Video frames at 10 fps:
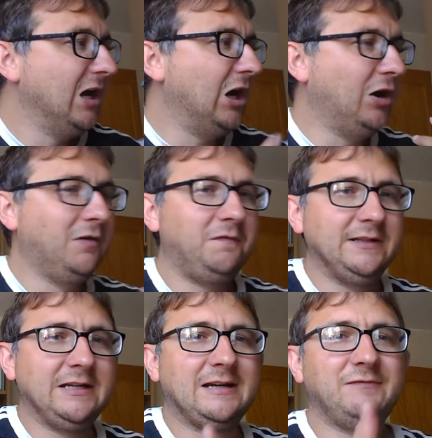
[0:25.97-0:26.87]

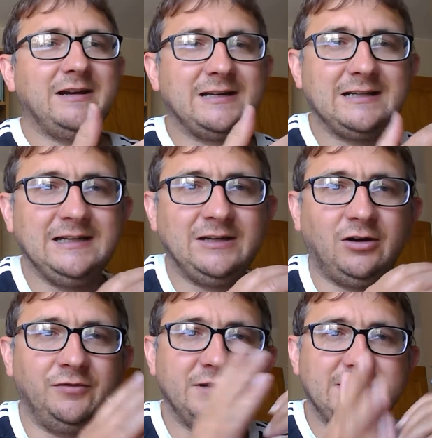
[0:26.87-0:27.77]
Hopefully, you're very clear
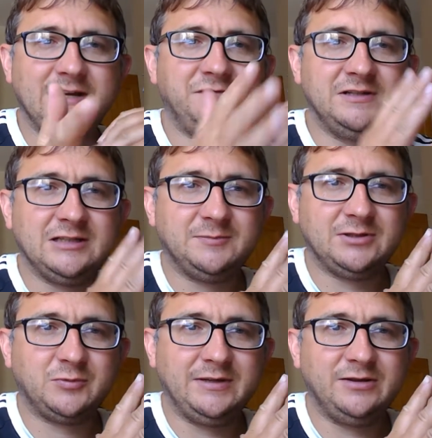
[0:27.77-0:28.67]
on the differences
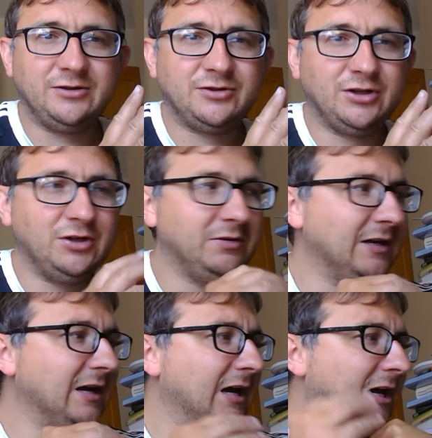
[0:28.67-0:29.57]
between the two.
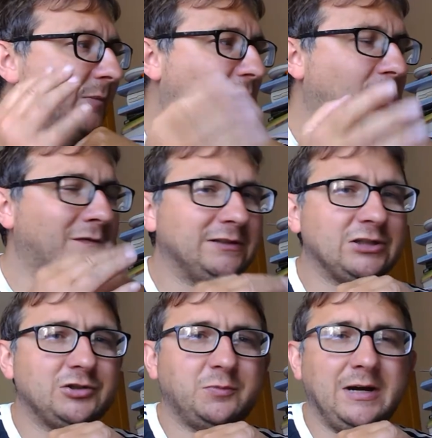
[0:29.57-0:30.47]
Hopefully,
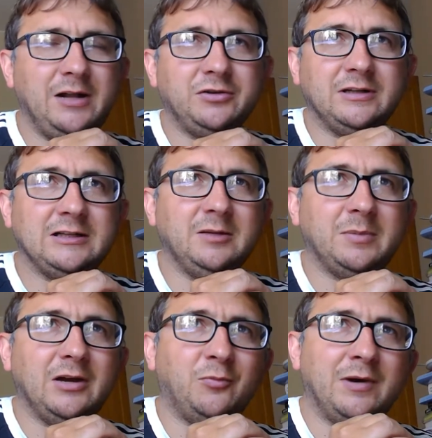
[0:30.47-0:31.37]
as well, you're a little
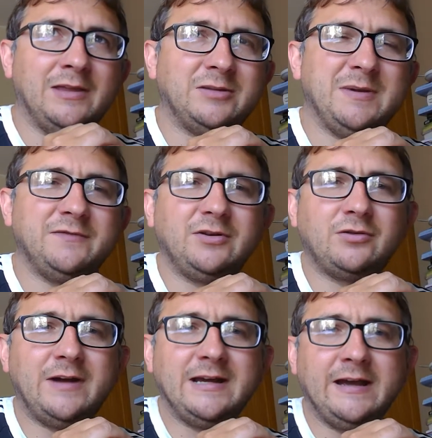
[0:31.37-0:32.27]
bit aware there's a bit of a
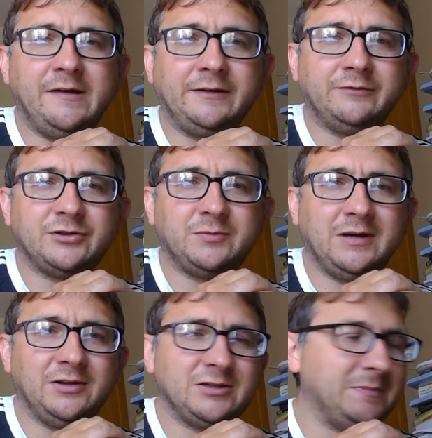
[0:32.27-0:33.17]
grey area as
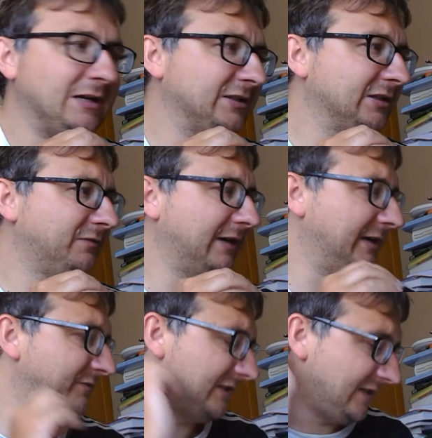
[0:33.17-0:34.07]
well, especially
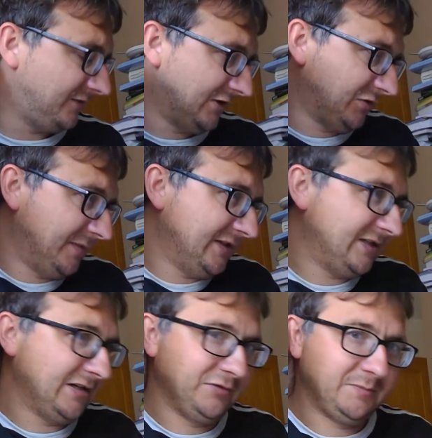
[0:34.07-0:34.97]
around individual
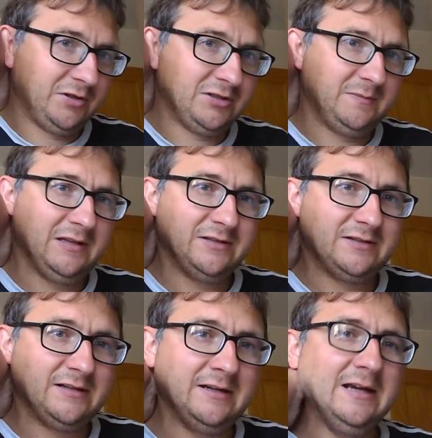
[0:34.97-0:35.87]
ministerial
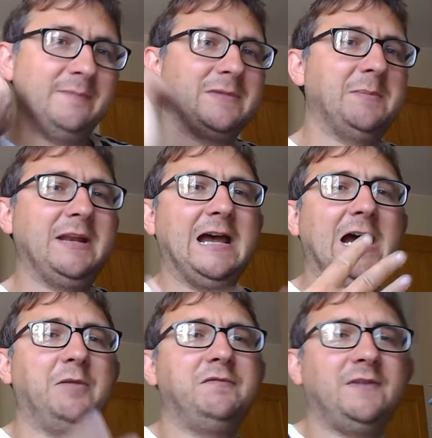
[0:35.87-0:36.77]
responsibility. I mean,
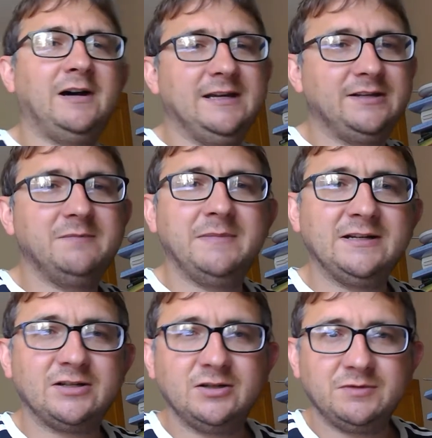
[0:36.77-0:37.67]
how far is a
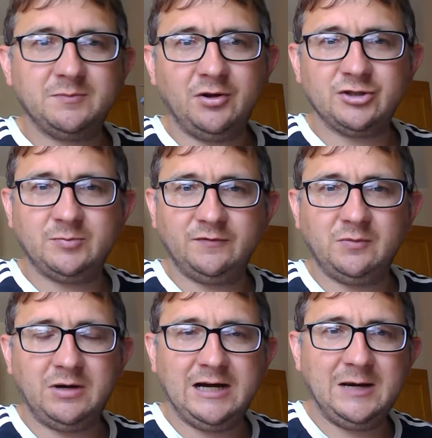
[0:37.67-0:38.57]
minister responsible for
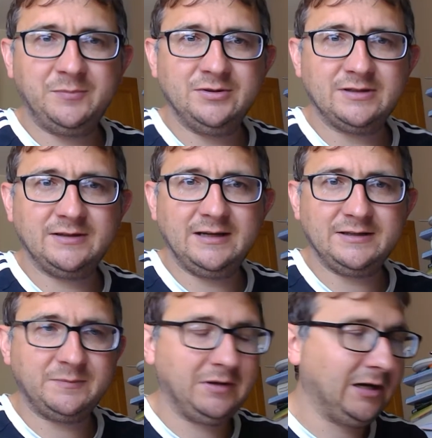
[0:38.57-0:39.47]
what happens in their
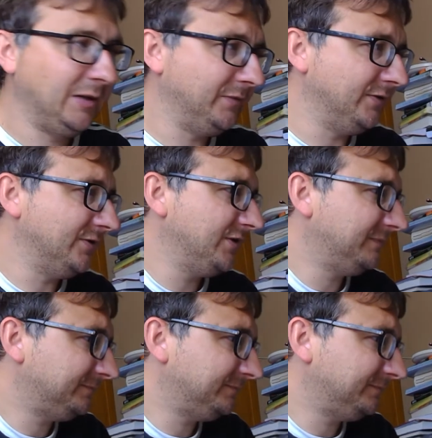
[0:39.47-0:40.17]
department?